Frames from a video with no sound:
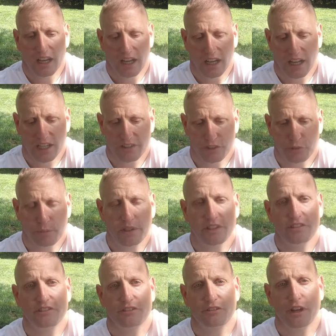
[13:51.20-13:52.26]
Uh, so
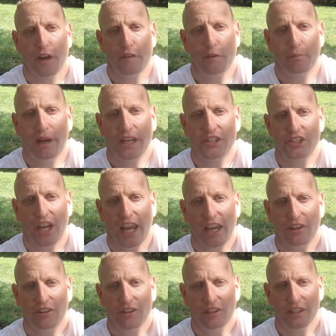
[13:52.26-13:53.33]
please subscribe to my
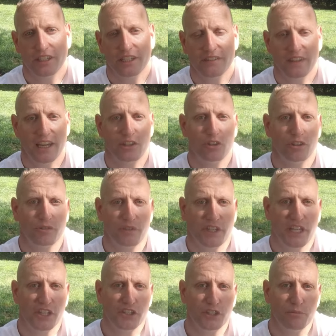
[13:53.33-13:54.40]
channel and hit that
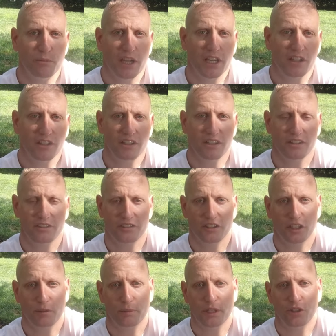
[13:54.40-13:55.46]
notification bell so
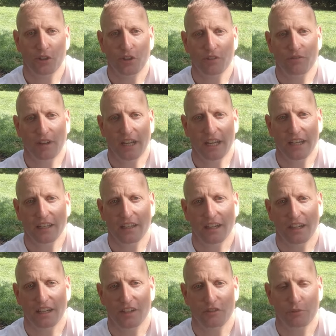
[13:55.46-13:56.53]
you can be notified,
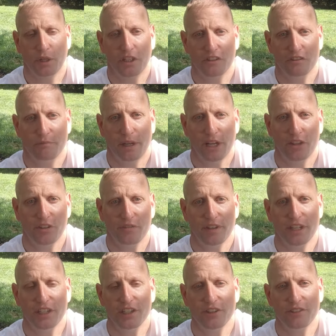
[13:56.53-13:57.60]
uh, as well as my other
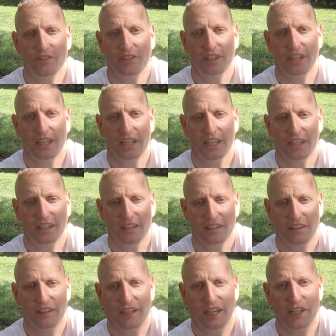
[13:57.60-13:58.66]
videos that I
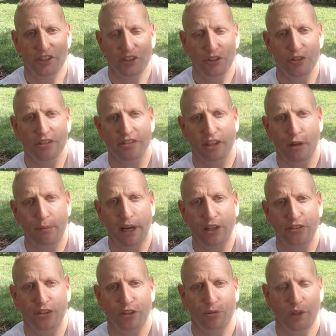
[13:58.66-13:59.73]
that I do as I'm
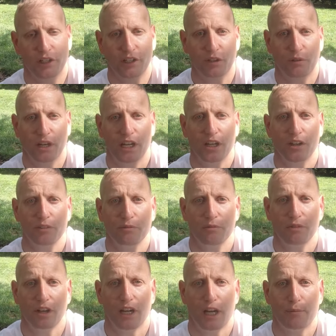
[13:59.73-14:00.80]
out there running around
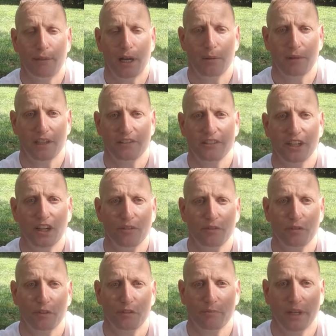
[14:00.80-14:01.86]
uh, by myself
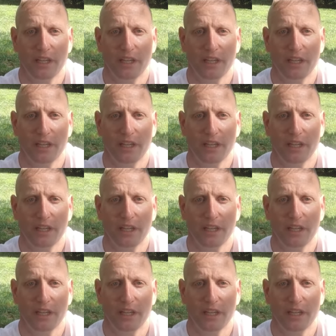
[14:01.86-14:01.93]
and with